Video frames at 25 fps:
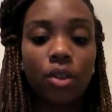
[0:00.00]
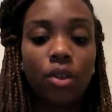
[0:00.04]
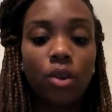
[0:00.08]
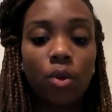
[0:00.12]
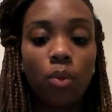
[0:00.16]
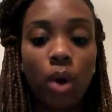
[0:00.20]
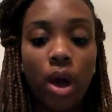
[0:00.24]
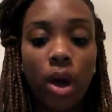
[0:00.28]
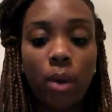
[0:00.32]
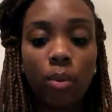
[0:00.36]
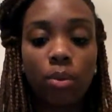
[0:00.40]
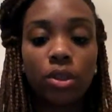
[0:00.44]
The
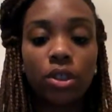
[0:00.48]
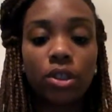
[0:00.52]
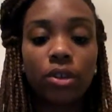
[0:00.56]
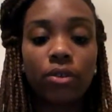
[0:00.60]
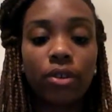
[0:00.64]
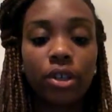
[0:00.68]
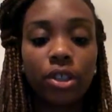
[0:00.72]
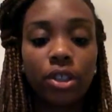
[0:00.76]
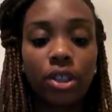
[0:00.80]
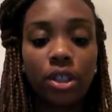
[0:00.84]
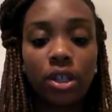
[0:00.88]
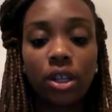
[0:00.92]
web was
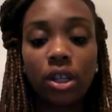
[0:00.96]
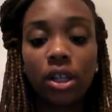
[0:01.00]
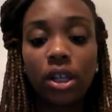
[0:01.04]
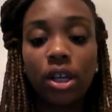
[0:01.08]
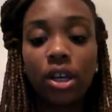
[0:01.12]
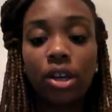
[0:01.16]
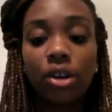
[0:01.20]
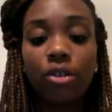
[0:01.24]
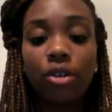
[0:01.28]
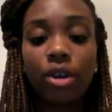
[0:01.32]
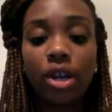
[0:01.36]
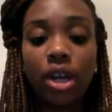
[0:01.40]

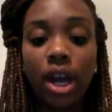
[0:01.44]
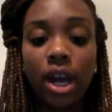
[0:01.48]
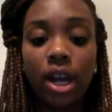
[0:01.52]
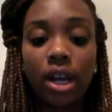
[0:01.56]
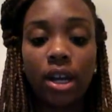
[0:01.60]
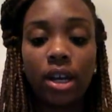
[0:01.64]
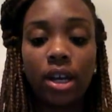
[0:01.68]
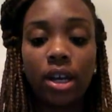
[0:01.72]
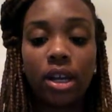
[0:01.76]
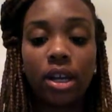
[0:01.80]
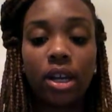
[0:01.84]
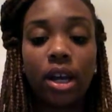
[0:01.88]
originally
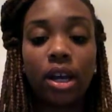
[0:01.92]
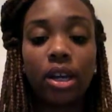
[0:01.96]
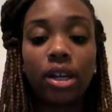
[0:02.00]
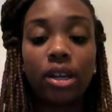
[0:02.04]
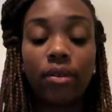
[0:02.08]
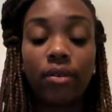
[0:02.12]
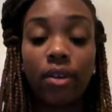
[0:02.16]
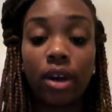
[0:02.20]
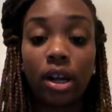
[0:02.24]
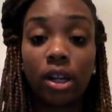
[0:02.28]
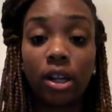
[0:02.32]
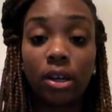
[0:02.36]
created and
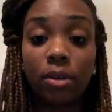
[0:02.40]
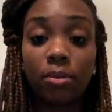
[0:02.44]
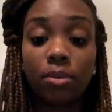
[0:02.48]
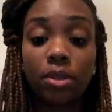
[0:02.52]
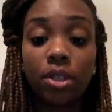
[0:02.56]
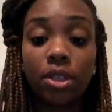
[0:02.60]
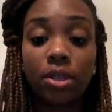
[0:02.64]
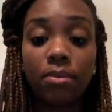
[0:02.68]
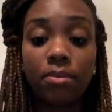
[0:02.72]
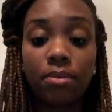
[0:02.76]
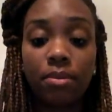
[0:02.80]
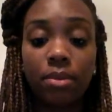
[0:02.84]

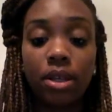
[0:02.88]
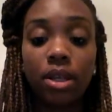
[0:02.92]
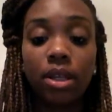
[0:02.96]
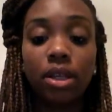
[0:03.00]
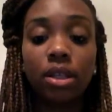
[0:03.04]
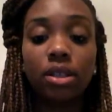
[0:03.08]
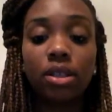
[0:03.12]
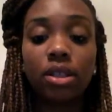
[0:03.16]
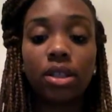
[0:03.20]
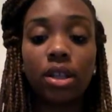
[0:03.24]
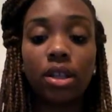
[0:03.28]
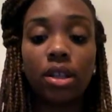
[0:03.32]
developed to
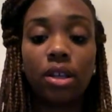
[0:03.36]
meet